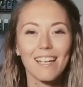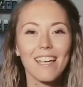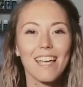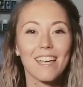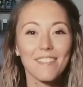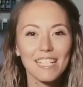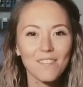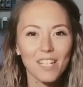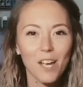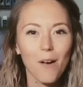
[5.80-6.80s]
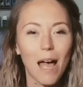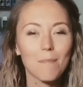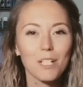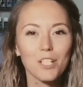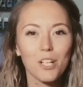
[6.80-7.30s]
In this video, I'm
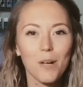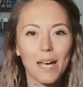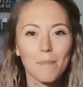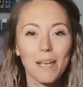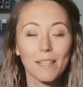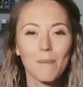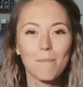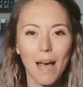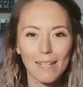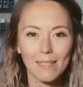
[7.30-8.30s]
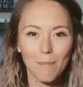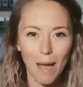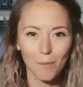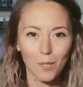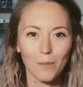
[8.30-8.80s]
going to show you how to make the best
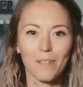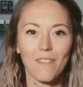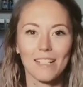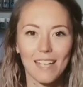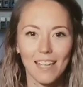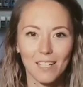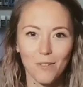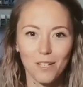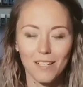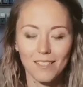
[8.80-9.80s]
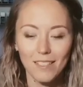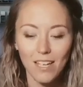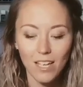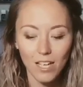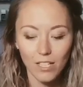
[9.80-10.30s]
popcorn with Vitality Oils.
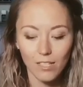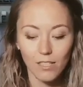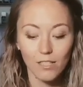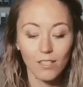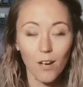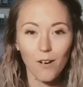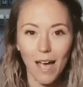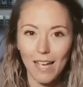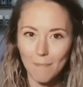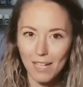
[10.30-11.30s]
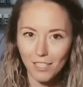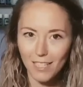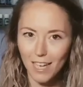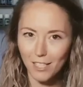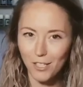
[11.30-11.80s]
So I'm actually
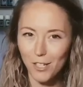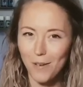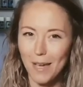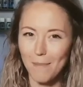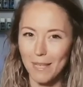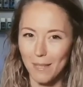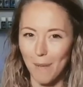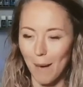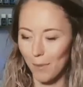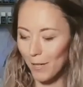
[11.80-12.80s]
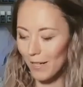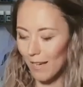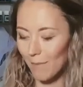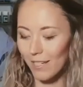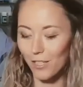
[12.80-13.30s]
not going to show you how to make the popcorn.
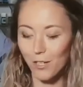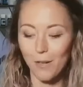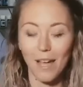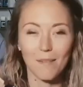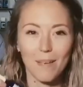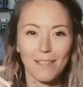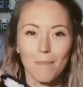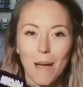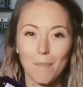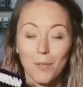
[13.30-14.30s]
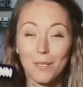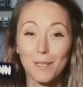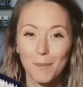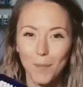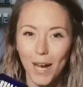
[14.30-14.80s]
I'm going to show you how to make the popcorn
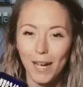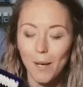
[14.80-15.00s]
spray.